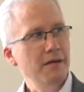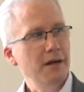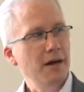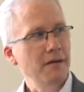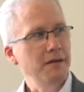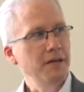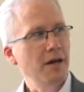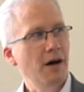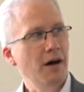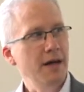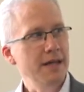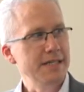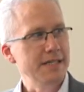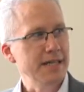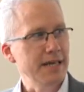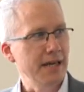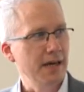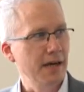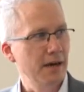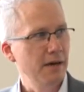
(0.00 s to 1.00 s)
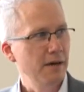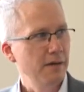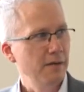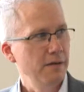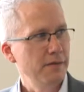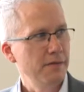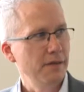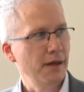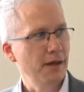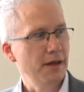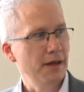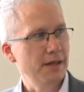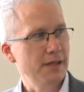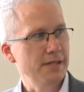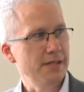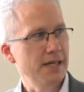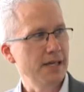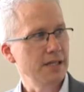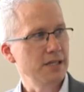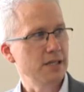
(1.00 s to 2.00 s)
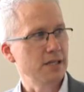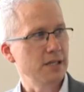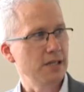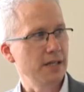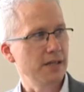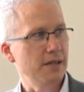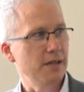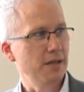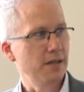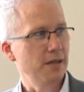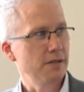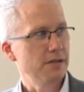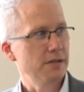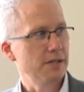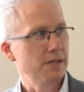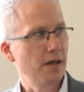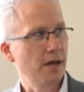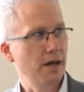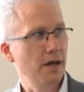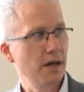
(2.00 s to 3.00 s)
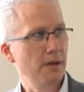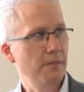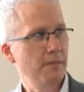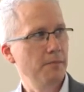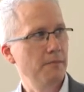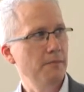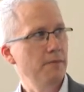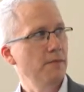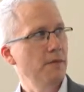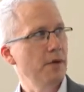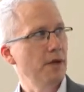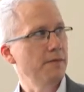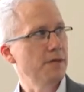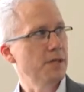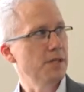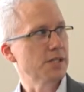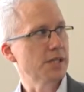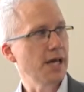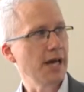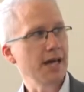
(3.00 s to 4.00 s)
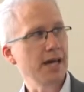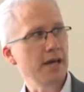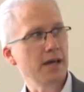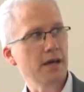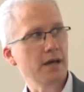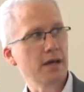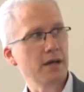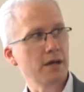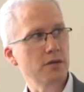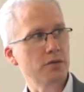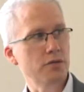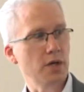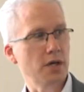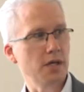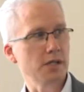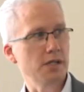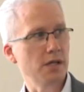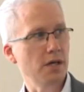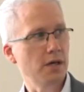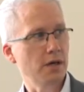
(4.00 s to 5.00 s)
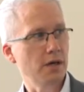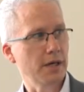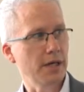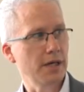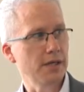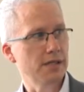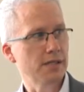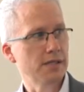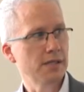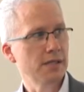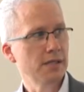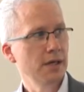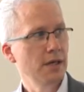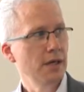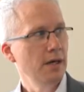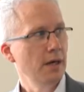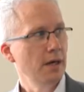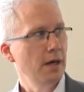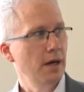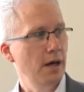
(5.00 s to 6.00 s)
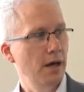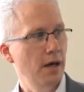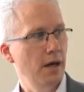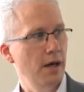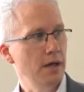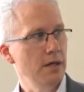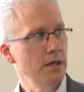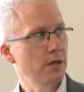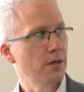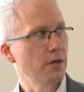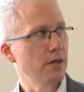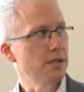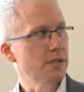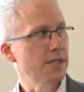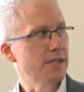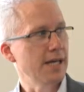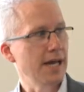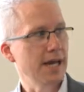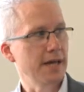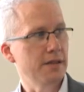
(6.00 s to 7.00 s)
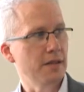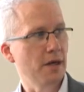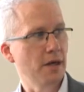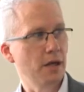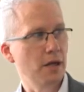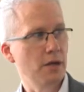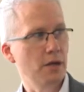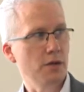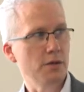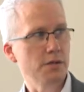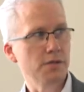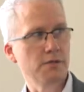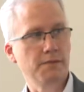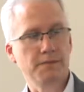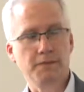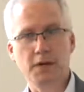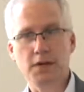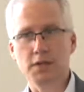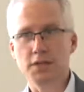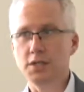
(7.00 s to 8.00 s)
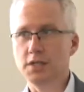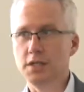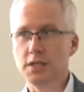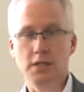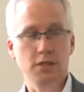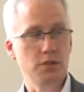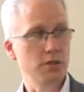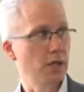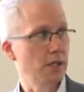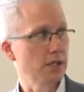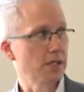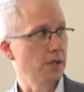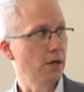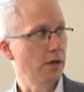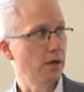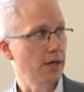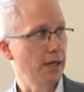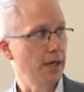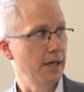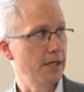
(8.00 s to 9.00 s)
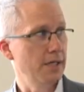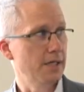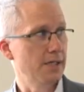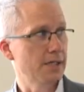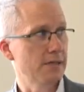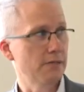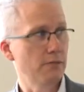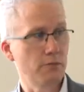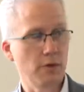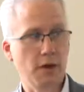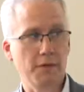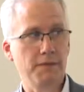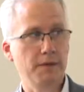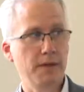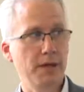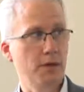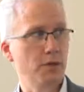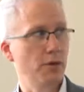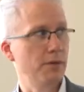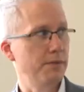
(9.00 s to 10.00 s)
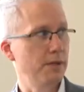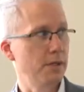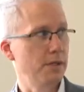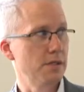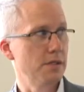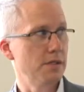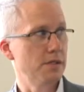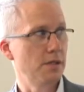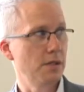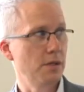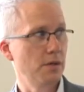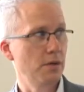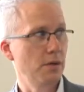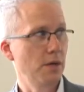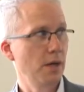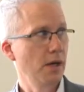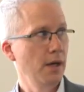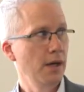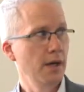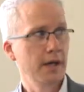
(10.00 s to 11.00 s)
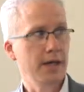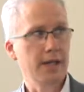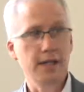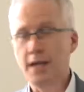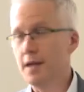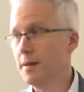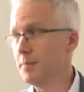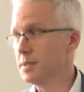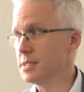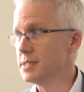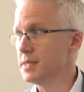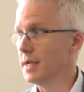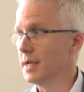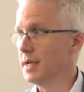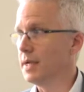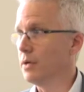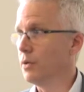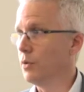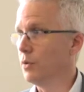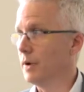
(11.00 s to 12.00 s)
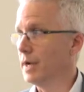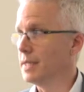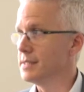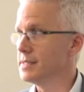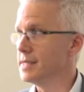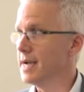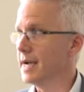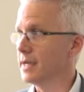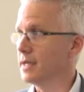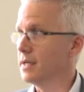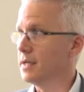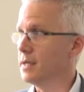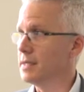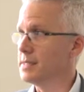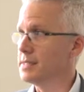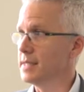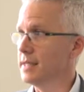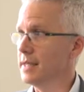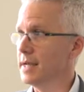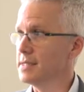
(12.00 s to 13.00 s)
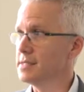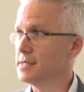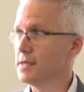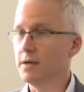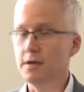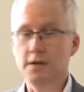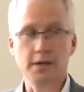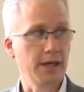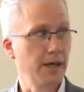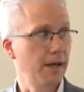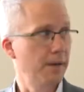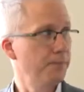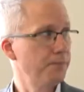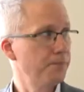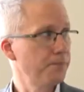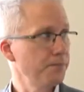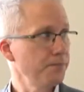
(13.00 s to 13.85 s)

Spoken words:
an idea, essentially, that if you take drug targets, you could say that a loss of function in a drug target is roughly equivalent to inhibiting or antagonizing that target.